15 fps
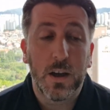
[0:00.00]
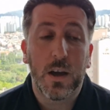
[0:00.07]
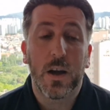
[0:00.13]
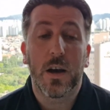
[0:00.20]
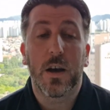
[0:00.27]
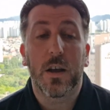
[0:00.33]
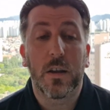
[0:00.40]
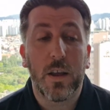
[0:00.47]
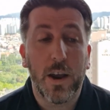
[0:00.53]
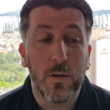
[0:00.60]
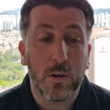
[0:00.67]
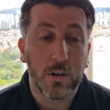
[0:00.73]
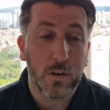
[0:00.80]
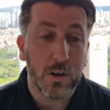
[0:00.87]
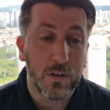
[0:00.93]
Uh,
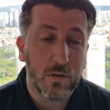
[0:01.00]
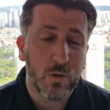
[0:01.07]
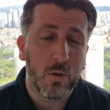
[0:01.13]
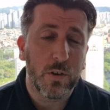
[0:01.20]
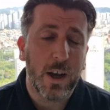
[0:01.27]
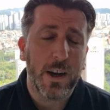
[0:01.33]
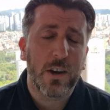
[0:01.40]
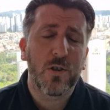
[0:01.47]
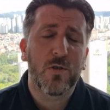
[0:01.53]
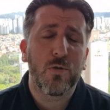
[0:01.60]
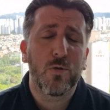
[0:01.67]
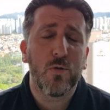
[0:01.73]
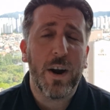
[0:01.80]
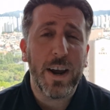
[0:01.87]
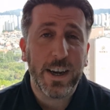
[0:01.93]
Eric Dier scored that
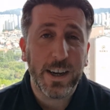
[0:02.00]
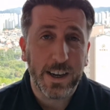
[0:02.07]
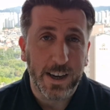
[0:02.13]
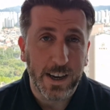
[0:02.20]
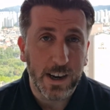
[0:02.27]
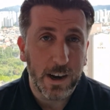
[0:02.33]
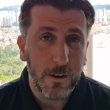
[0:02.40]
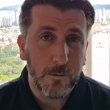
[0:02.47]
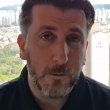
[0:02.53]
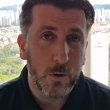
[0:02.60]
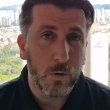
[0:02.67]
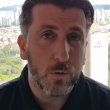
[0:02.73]
cracking left foot